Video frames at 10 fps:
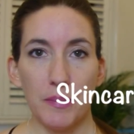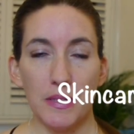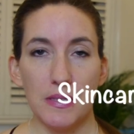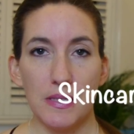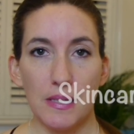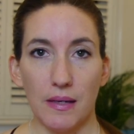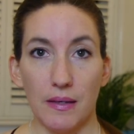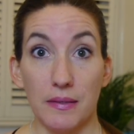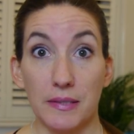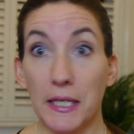up is
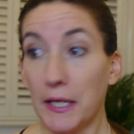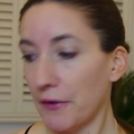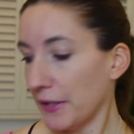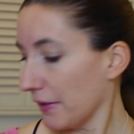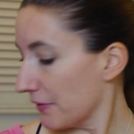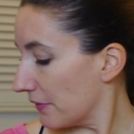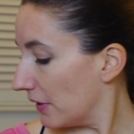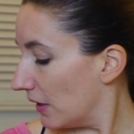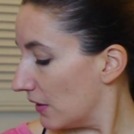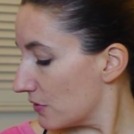skincare, I
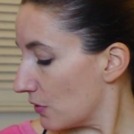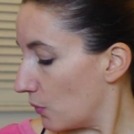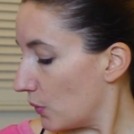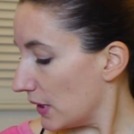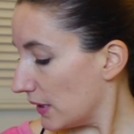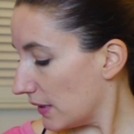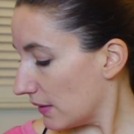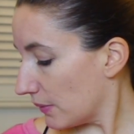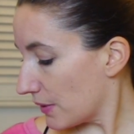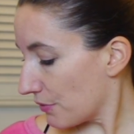guess. So
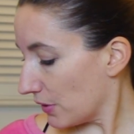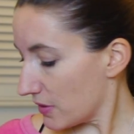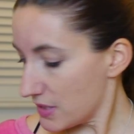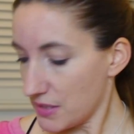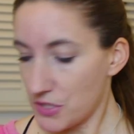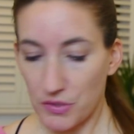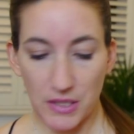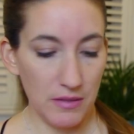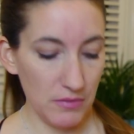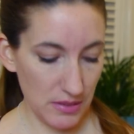we went through a lot of
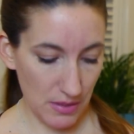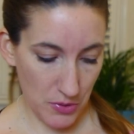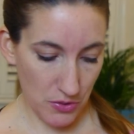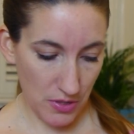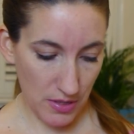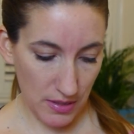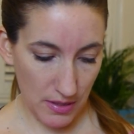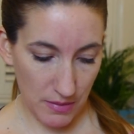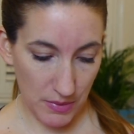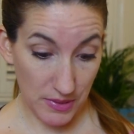sunscreen. It was summer,
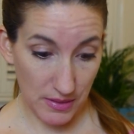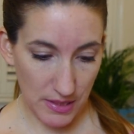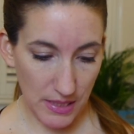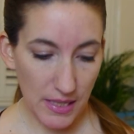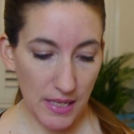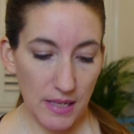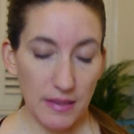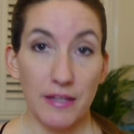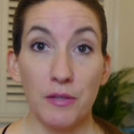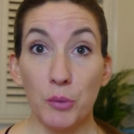it was sunny.
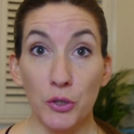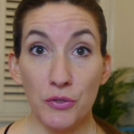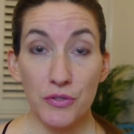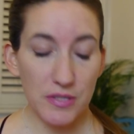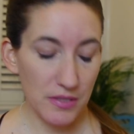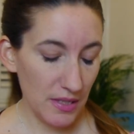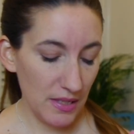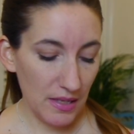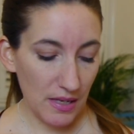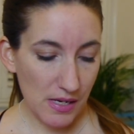Nathan burns.
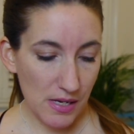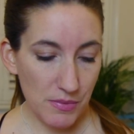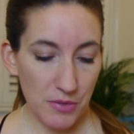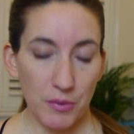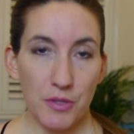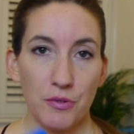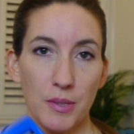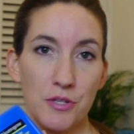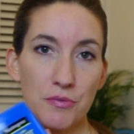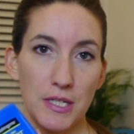So we went
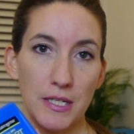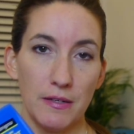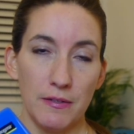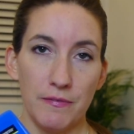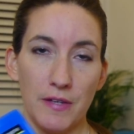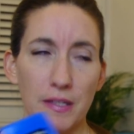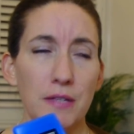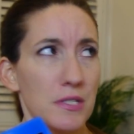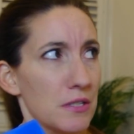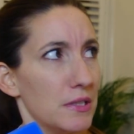through about I
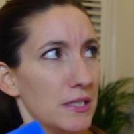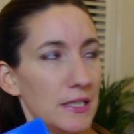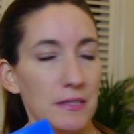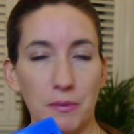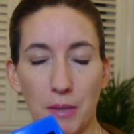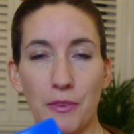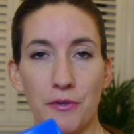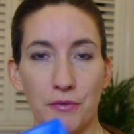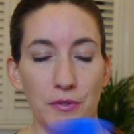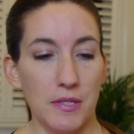think it was three of these. We
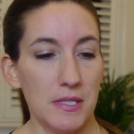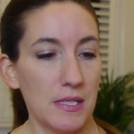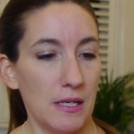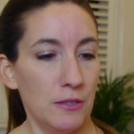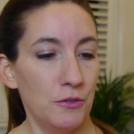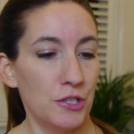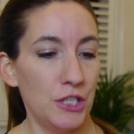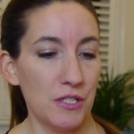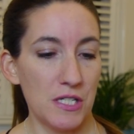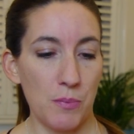went through this
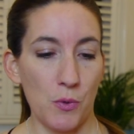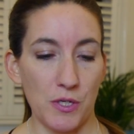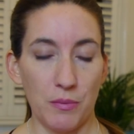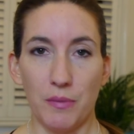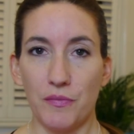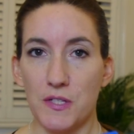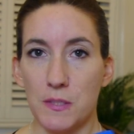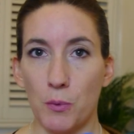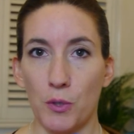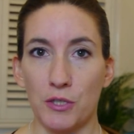Neutrogena Sport, and we went for the
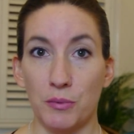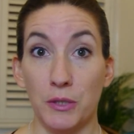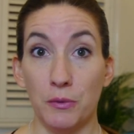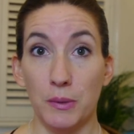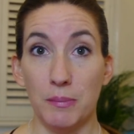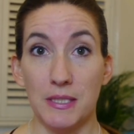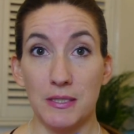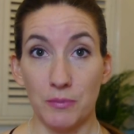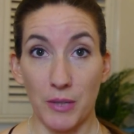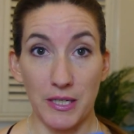Sport because we knew we'd be
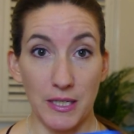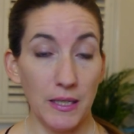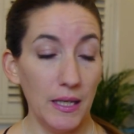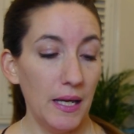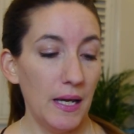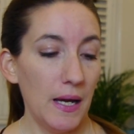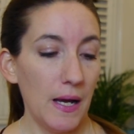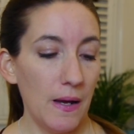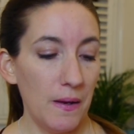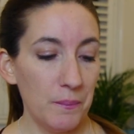sweating.
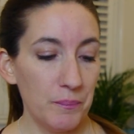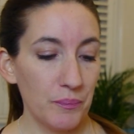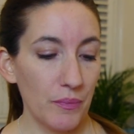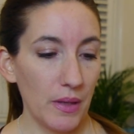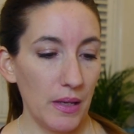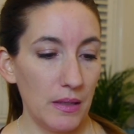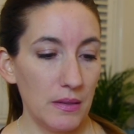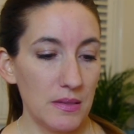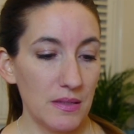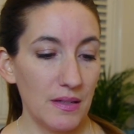
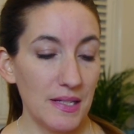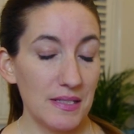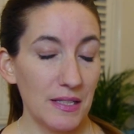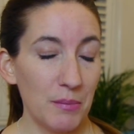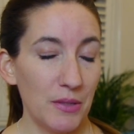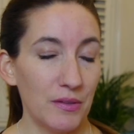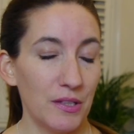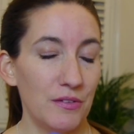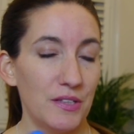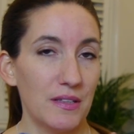And the nice thing
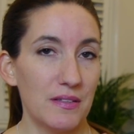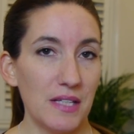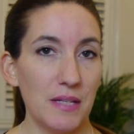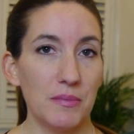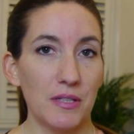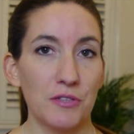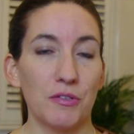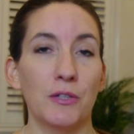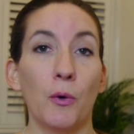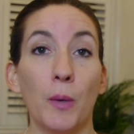about using the same
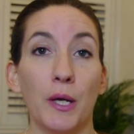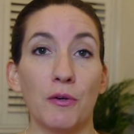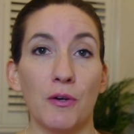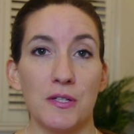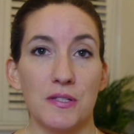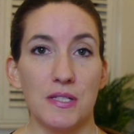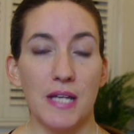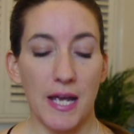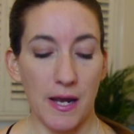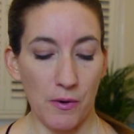sunscreen the whole way across is
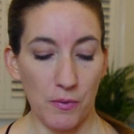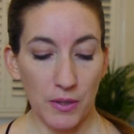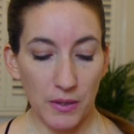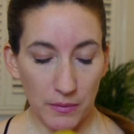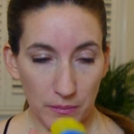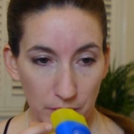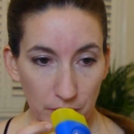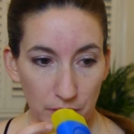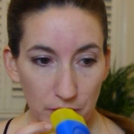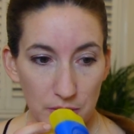now,
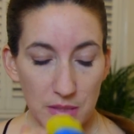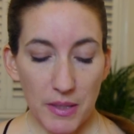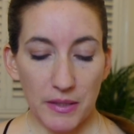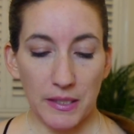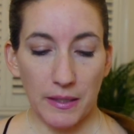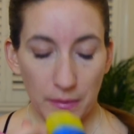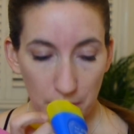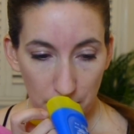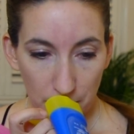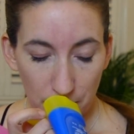smelling
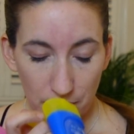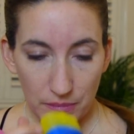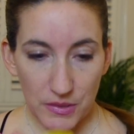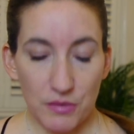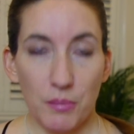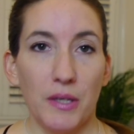it just